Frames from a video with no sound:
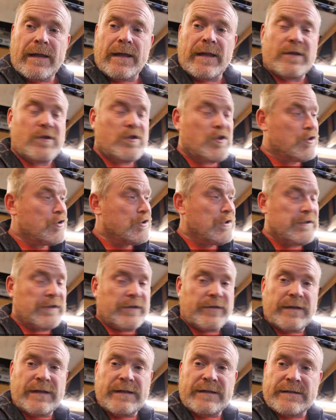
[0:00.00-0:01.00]
it touches
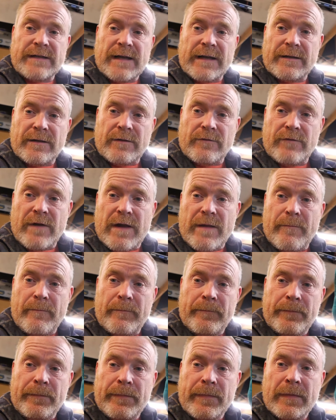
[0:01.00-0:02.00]
on the inside of the
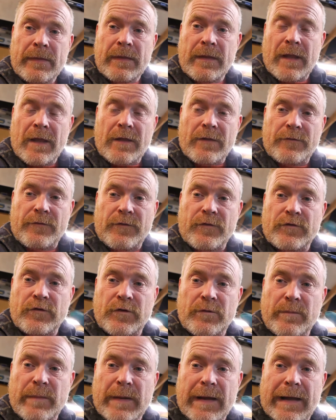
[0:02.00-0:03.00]
rim at the
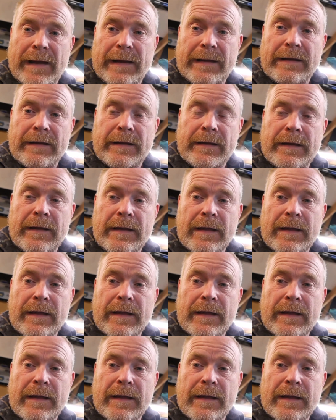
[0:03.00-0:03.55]
front and back,